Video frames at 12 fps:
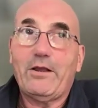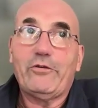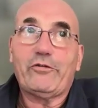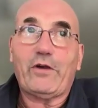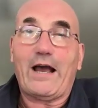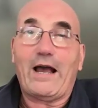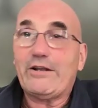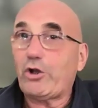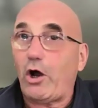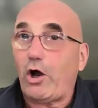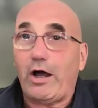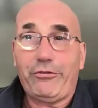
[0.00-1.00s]
So I'd
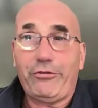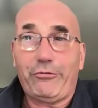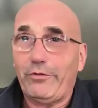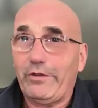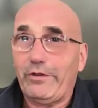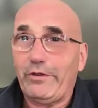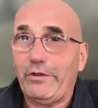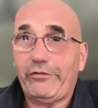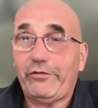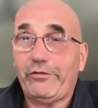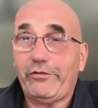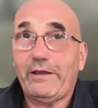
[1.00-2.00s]
gone through
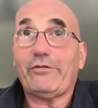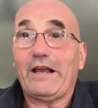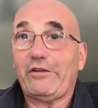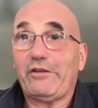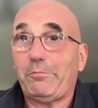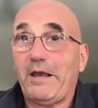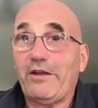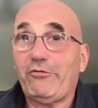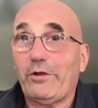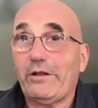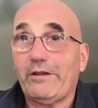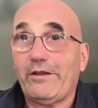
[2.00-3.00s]
this as an
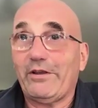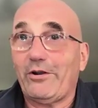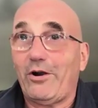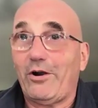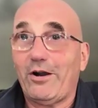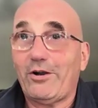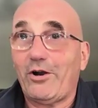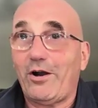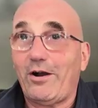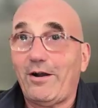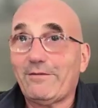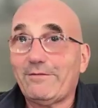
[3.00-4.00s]
expatriate living in Hong
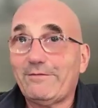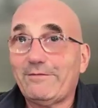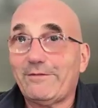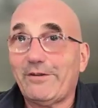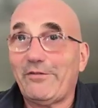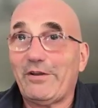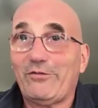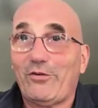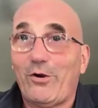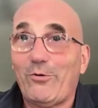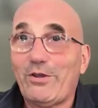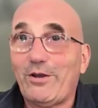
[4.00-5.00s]
Kong, living in
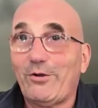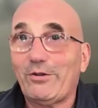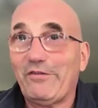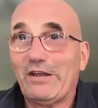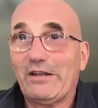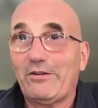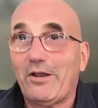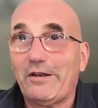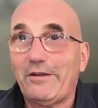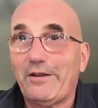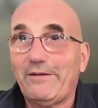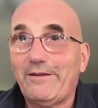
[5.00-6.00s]
Tokyo, living in London.